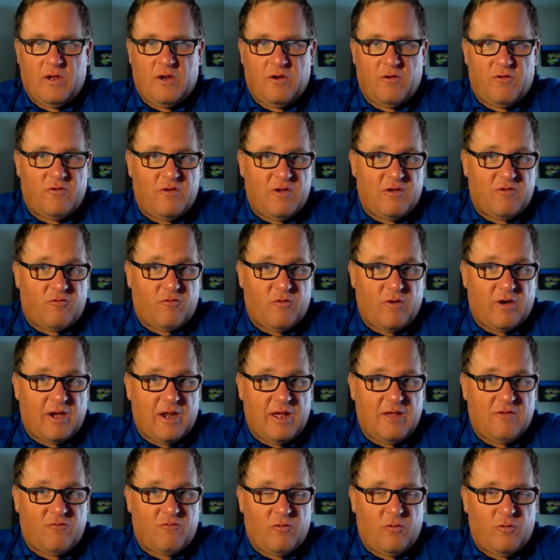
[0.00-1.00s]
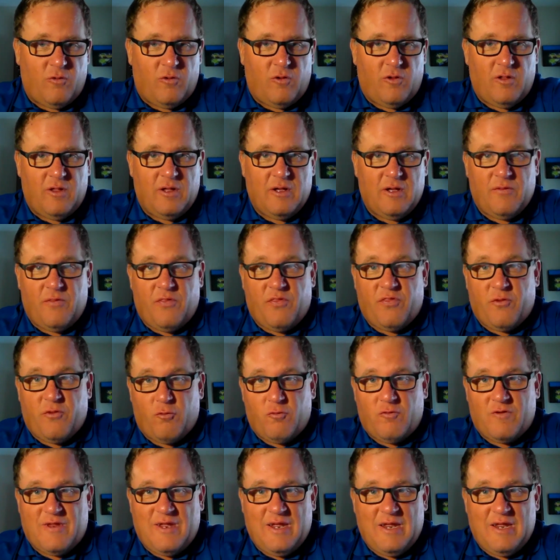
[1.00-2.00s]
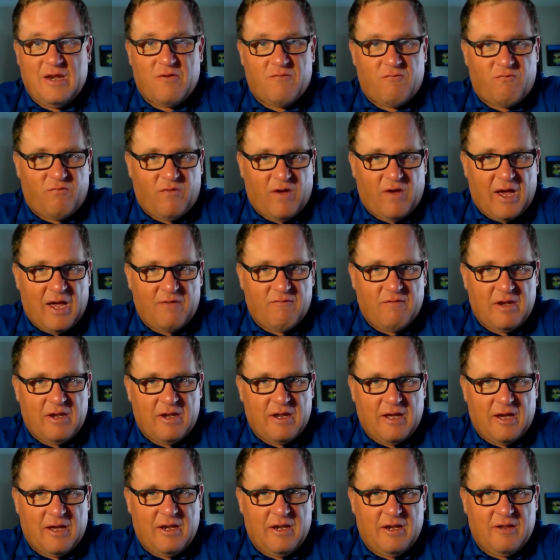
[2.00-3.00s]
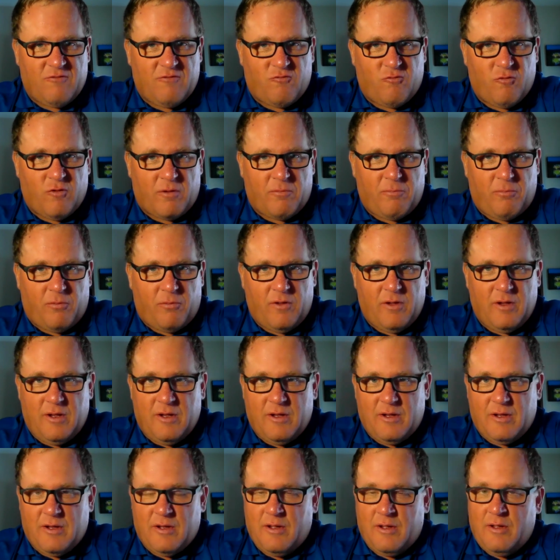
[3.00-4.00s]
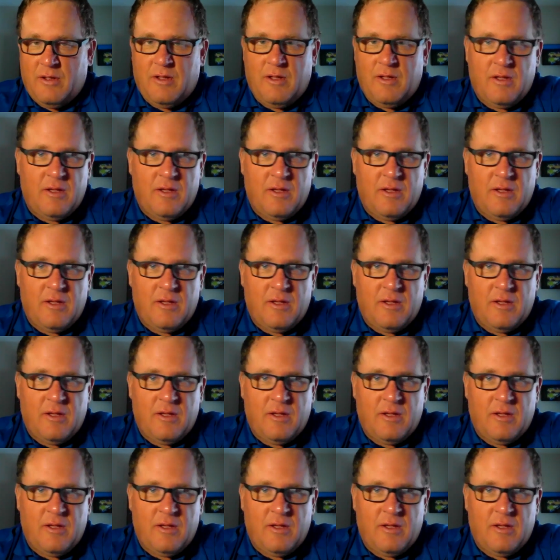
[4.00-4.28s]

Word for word: Your district as a whole, uh, 13 and five in non-district play uh,